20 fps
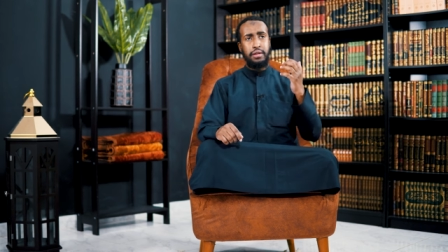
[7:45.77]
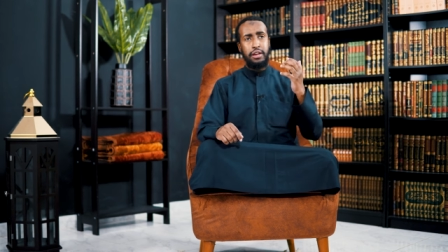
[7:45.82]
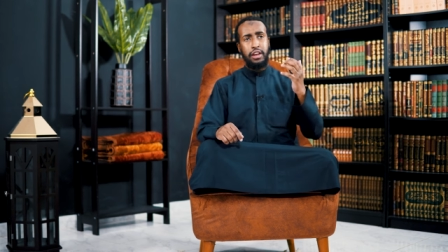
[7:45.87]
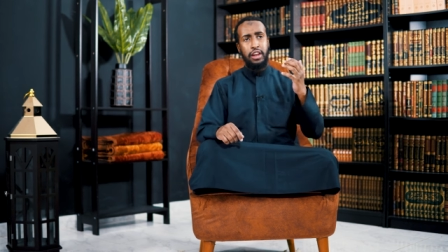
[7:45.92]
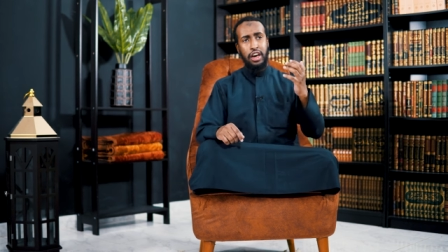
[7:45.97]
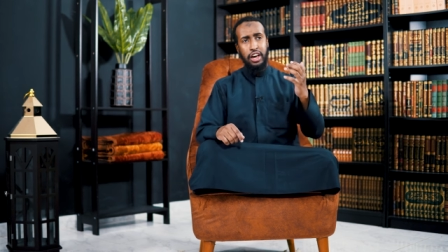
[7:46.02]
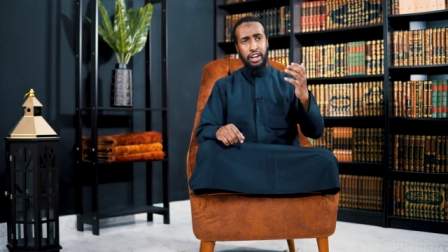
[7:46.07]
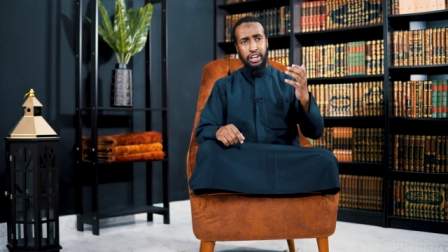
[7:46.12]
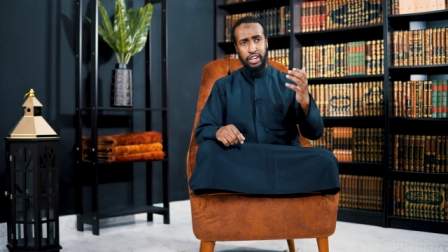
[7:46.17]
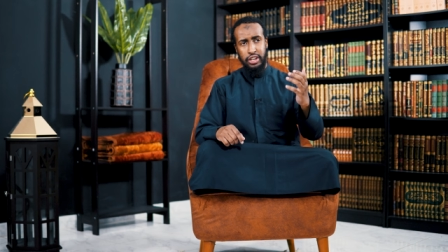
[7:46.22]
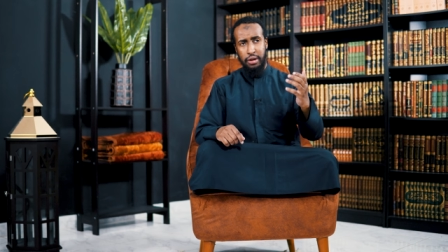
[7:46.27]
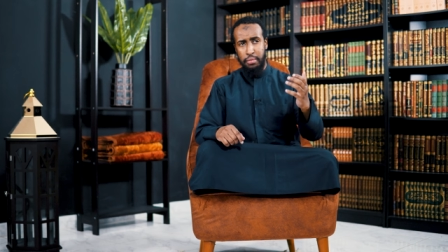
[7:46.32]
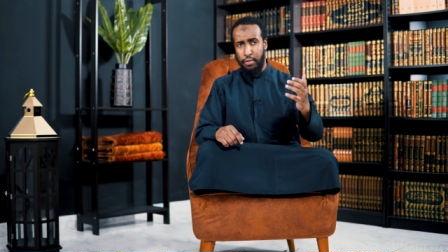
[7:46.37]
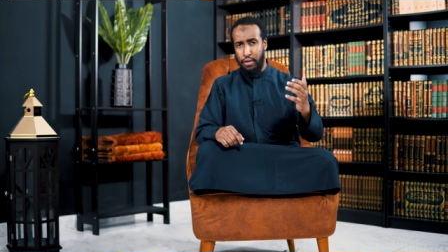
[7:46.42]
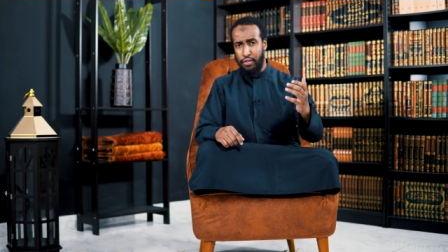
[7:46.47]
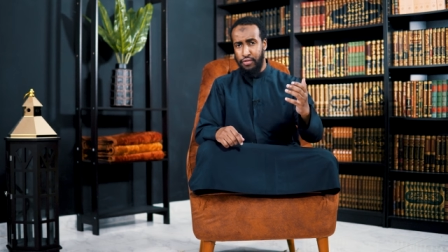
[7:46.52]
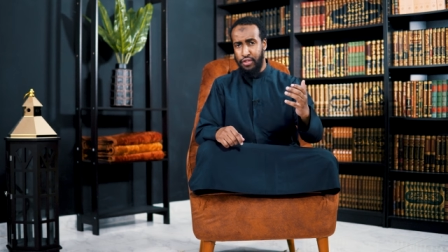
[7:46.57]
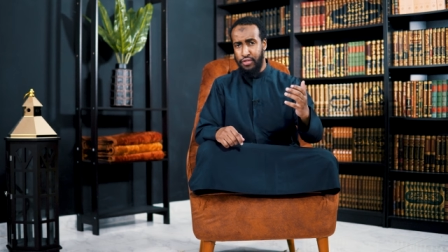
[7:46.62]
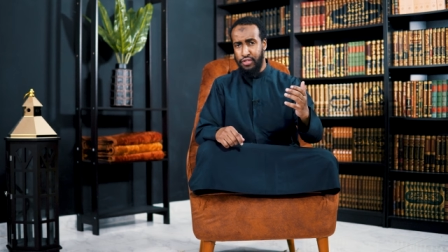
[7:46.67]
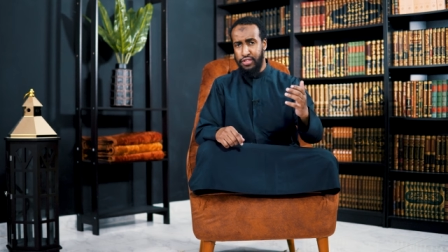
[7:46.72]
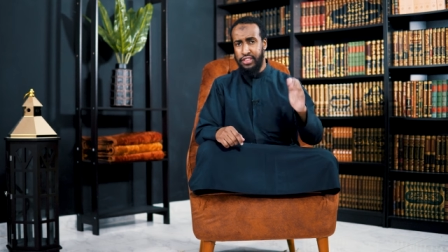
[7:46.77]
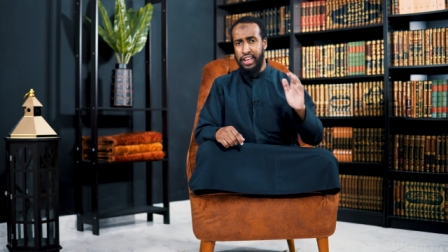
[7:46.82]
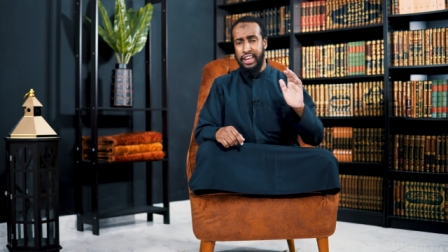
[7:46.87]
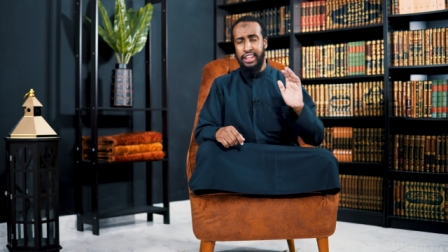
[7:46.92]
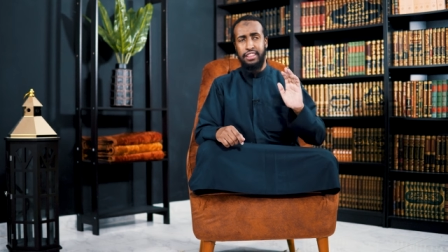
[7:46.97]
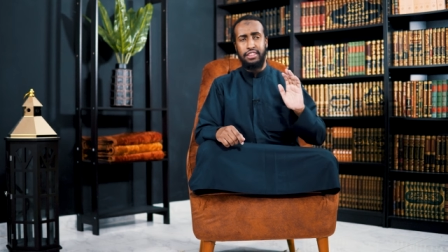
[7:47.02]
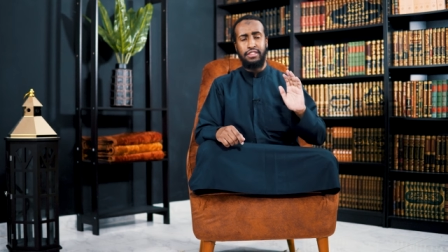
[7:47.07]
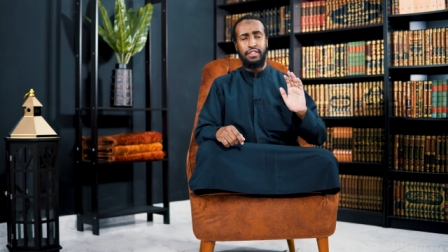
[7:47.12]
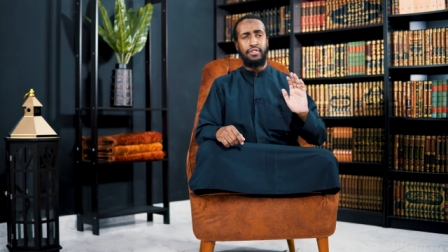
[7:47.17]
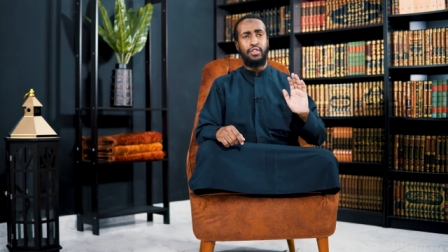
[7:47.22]
large number of the
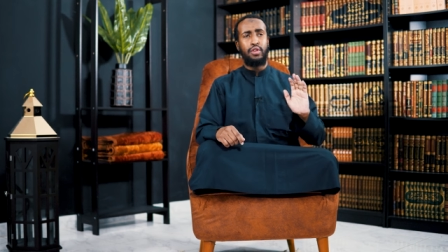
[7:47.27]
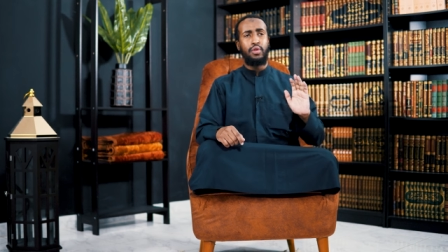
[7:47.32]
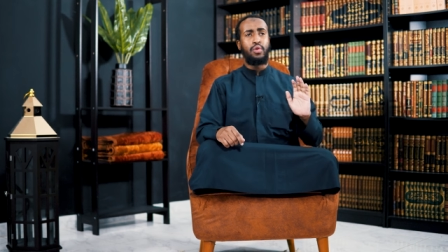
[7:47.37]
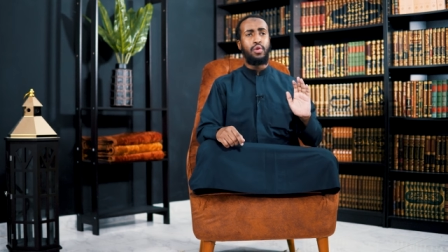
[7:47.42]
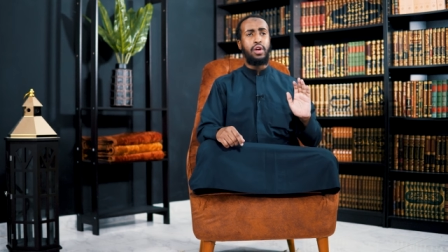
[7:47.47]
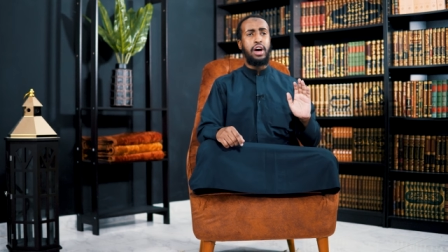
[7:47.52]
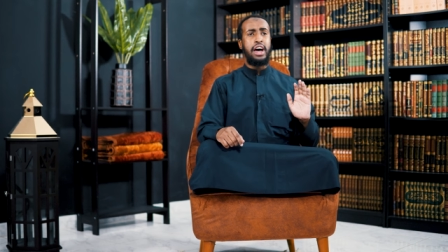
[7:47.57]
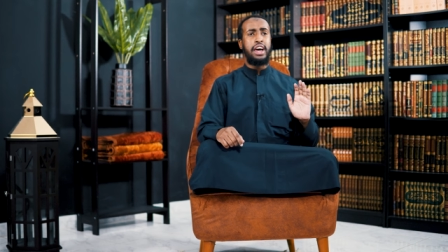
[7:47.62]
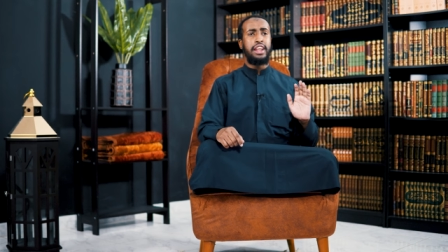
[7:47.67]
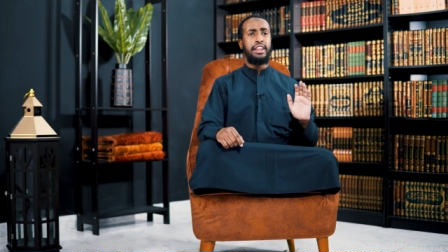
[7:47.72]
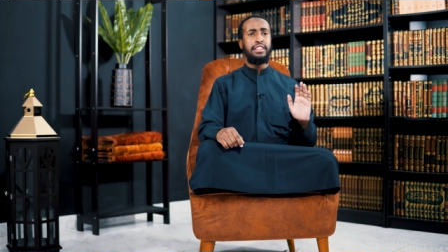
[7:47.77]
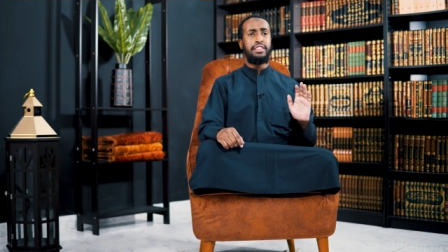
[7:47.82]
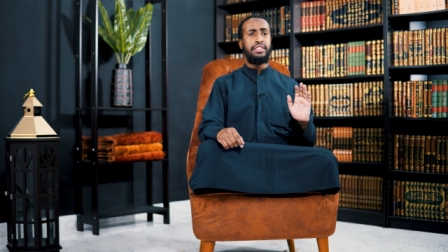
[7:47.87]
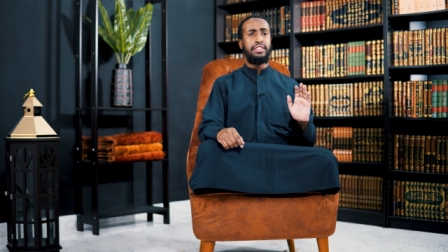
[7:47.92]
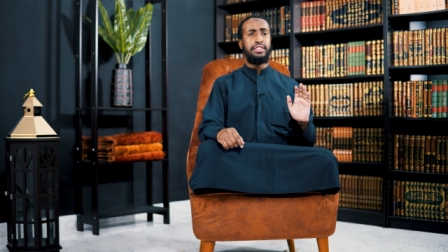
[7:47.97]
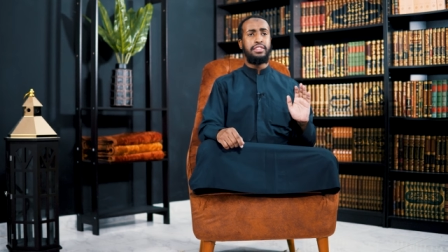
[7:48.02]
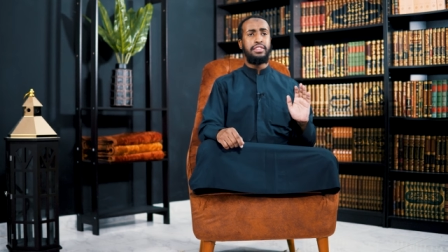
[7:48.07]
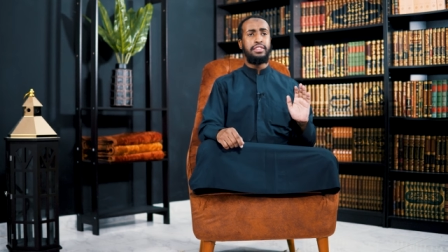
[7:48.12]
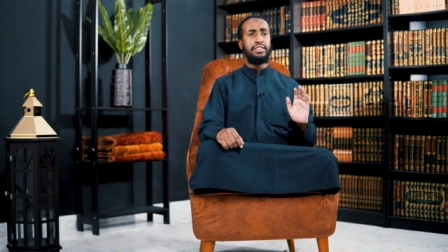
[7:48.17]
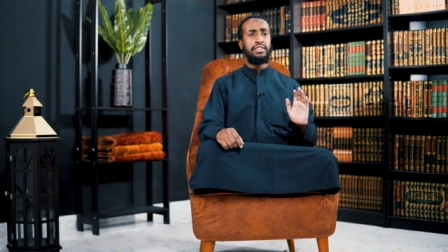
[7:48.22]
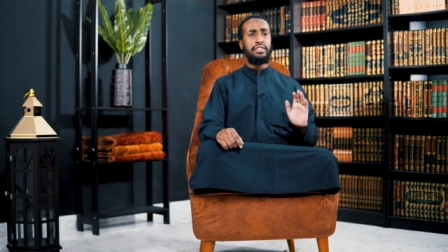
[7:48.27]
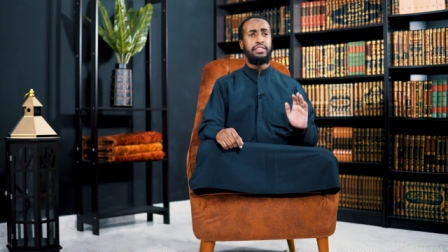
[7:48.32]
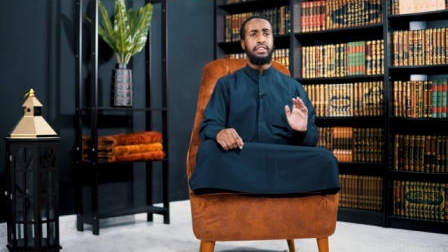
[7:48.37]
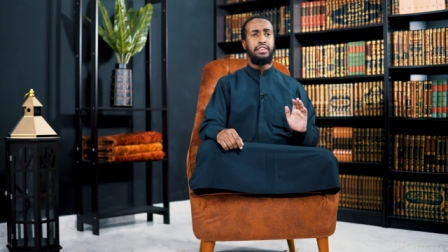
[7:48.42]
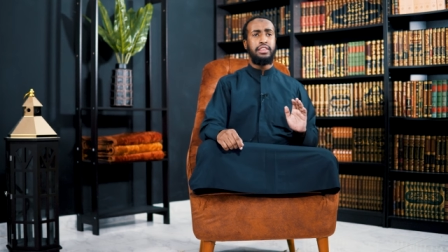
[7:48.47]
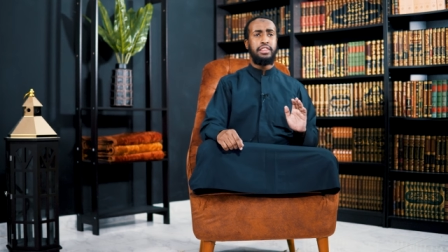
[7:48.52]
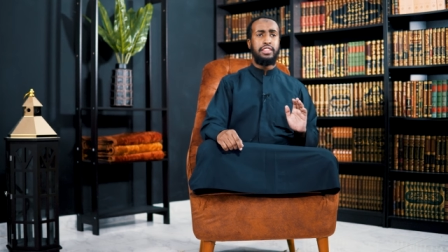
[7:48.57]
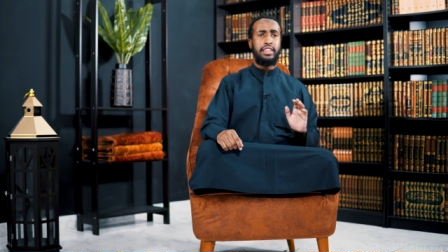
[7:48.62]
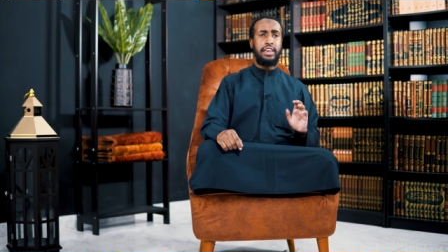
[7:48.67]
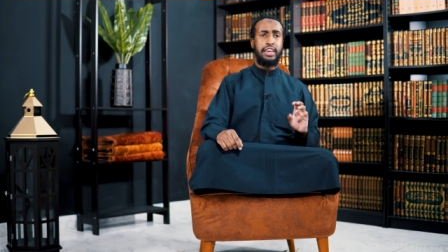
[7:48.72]
reciters of the Quran and
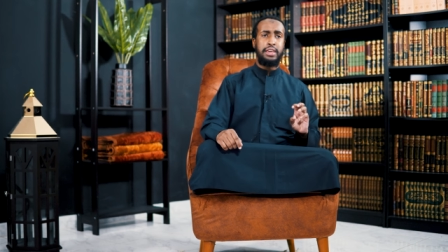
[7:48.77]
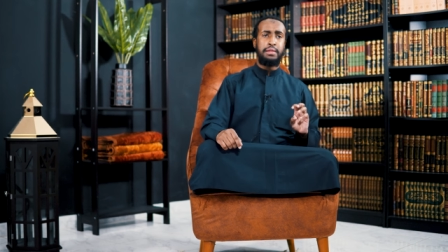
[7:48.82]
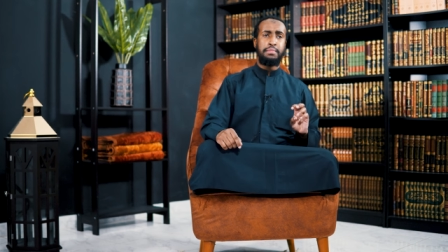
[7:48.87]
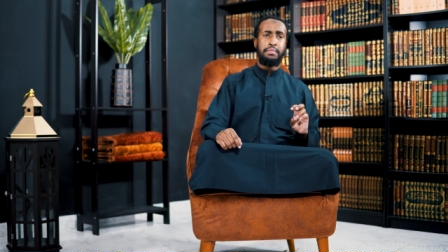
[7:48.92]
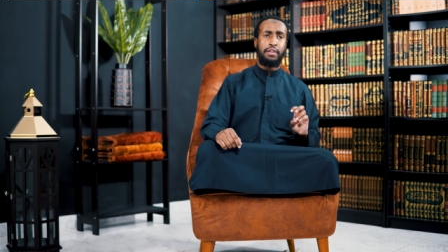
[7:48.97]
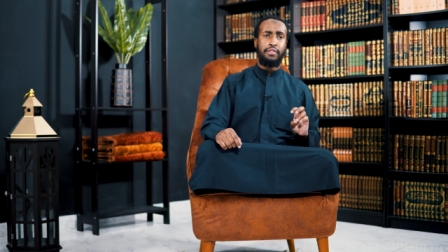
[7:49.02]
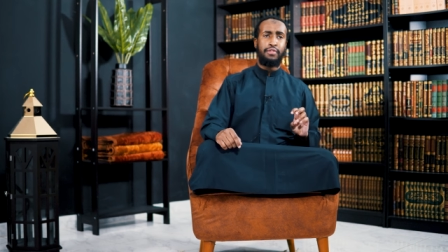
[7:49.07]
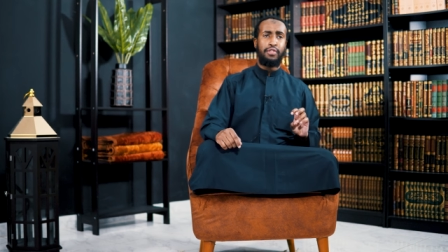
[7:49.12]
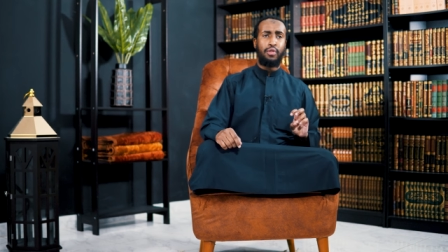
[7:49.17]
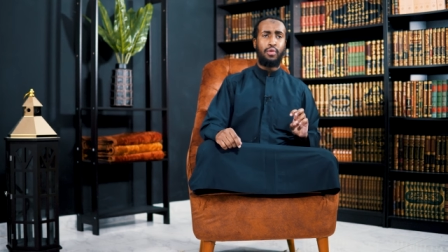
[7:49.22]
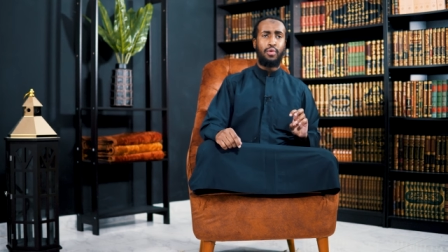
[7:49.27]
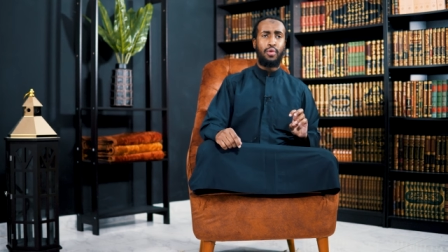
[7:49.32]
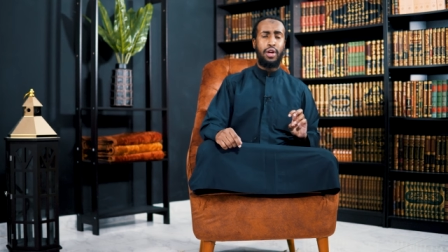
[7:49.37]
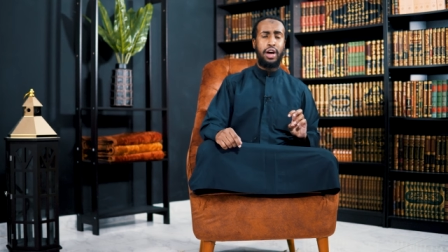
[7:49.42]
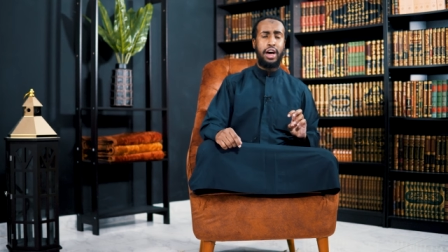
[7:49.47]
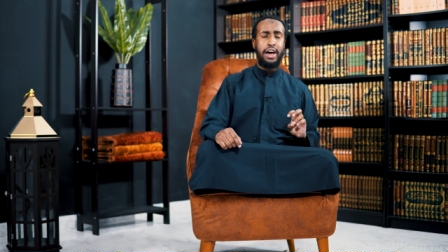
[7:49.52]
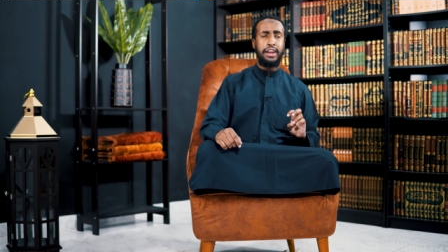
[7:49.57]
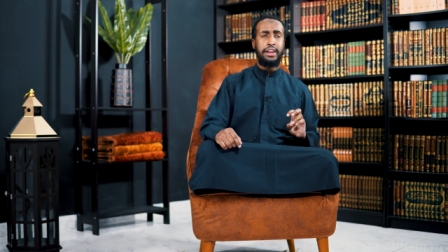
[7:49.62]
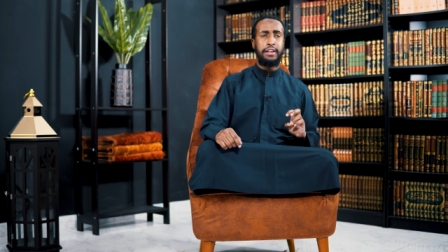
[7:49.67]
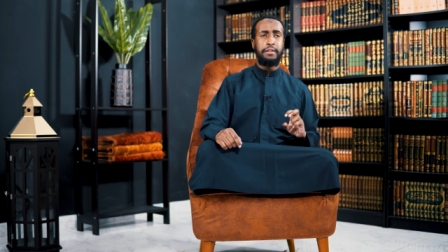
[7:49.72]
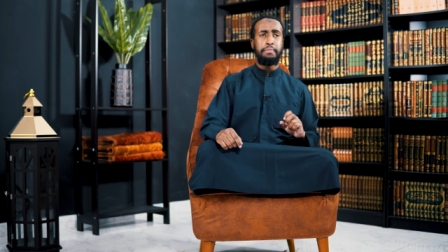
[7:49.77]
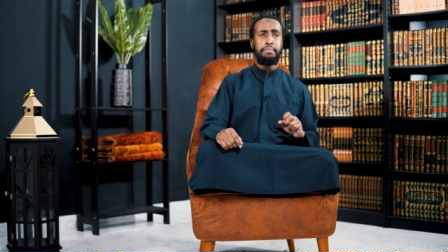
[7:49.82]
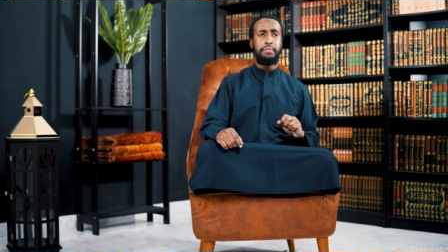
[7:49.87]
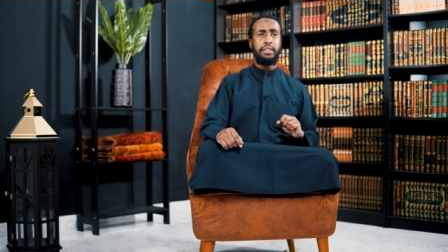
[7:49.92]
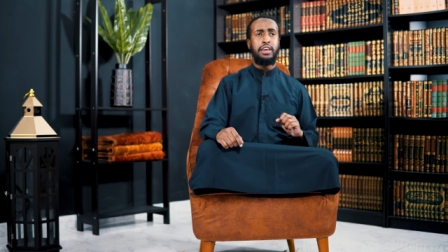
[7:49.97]
the imam of the Quran,